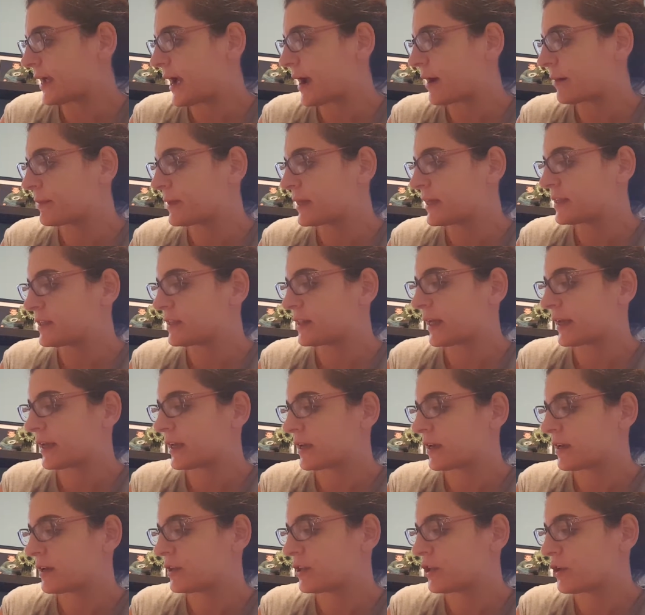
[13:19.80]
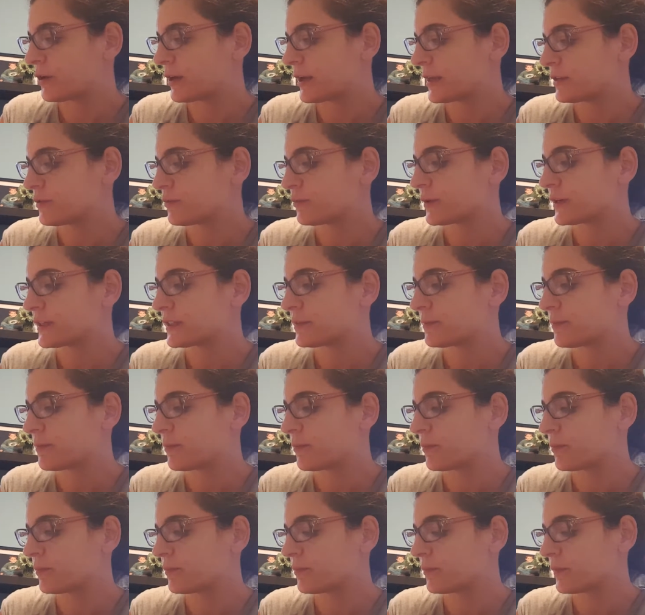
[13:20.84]
how many, like you can,
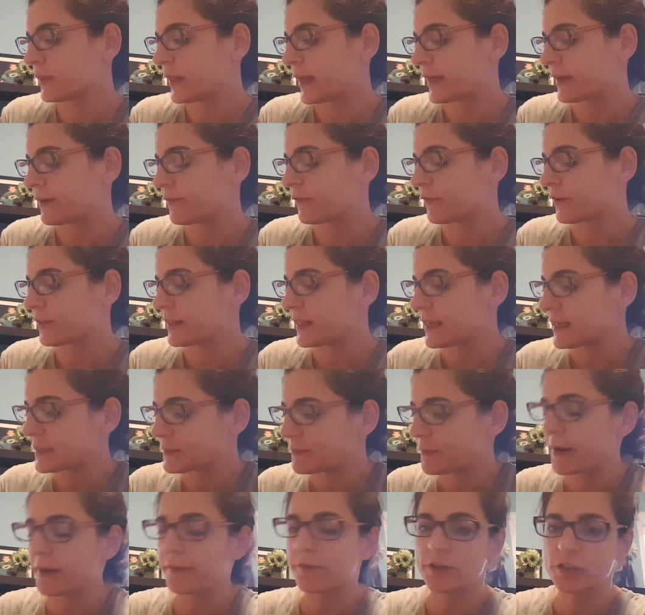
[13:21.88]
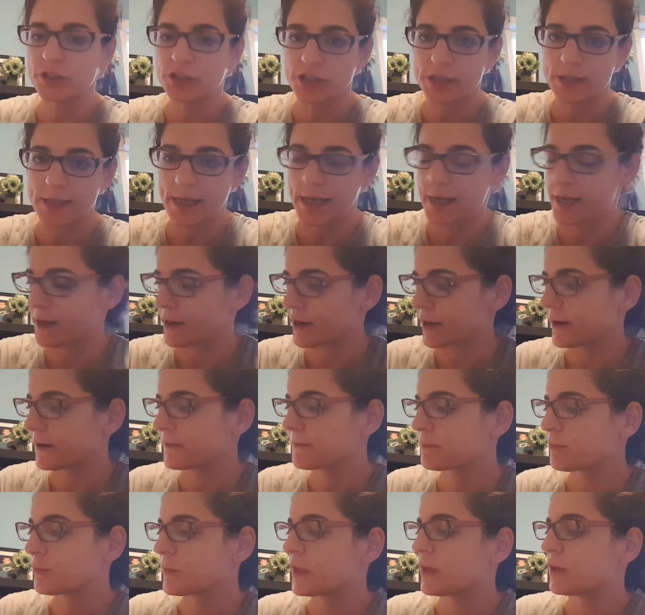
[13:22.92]
like for these beverages
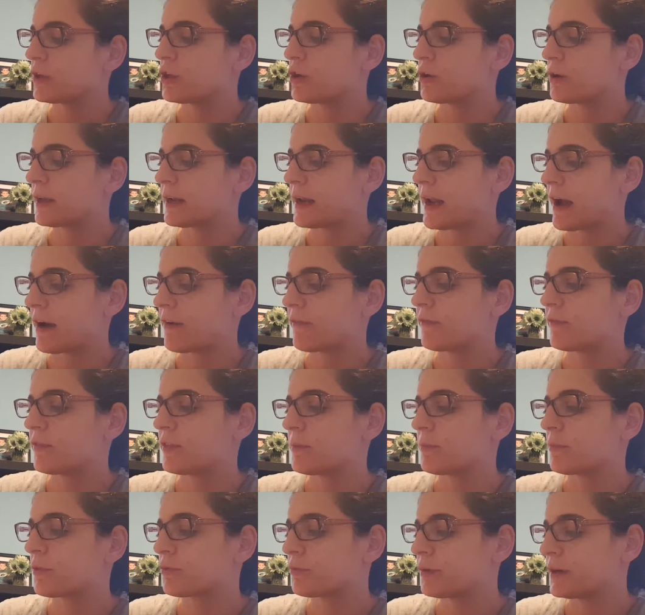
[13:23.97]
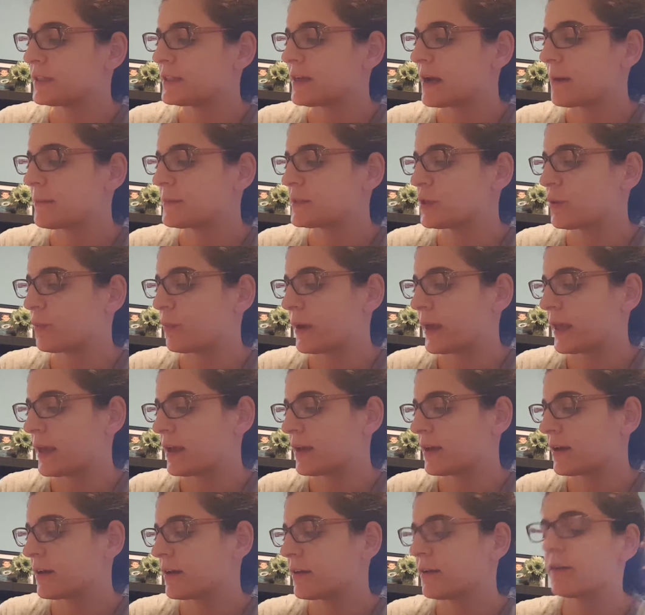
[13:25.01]
here, you can have them 3 times a
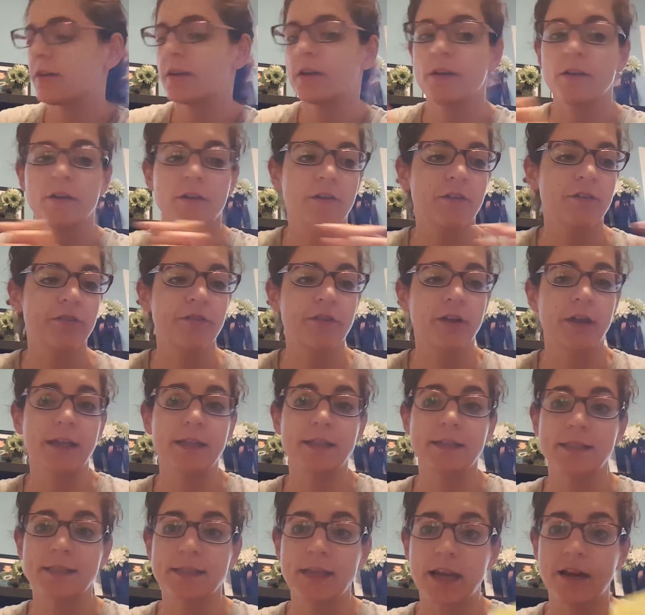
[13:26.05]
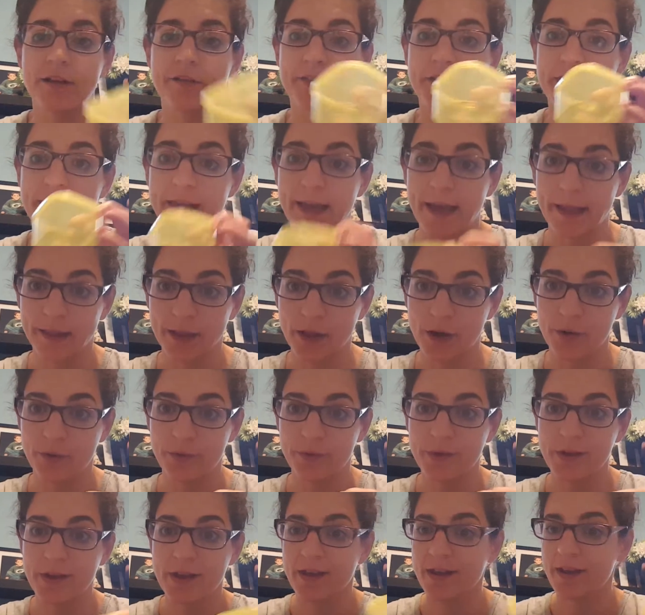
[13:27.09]
week instead of a yellow.
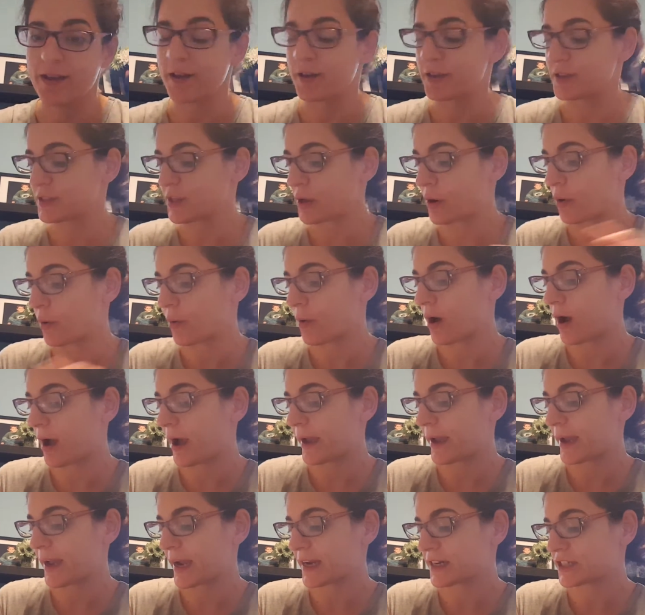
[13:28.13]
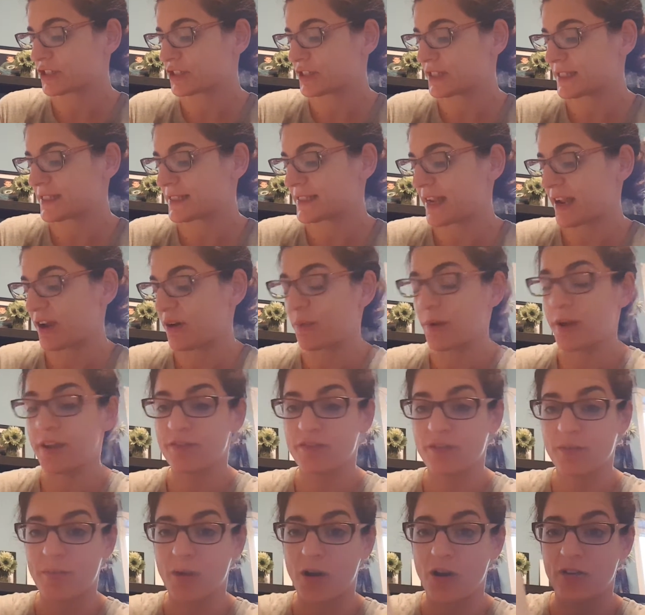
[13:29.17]
So I actually stay away
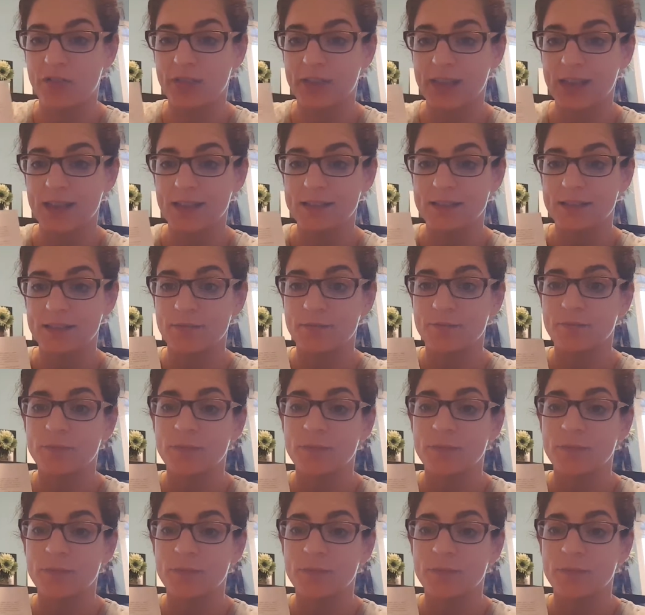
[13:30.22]
from all these